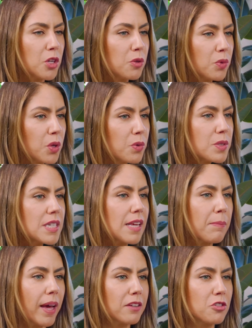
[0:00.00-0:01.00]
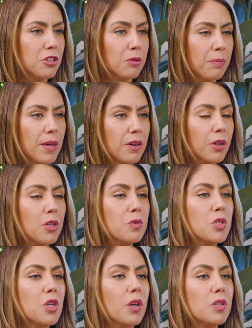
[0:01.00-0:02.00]
when you use them as your mirror, you
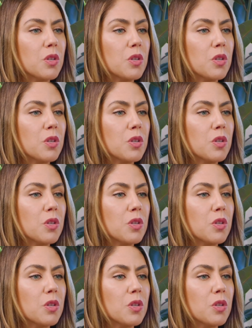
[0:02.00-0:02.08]
start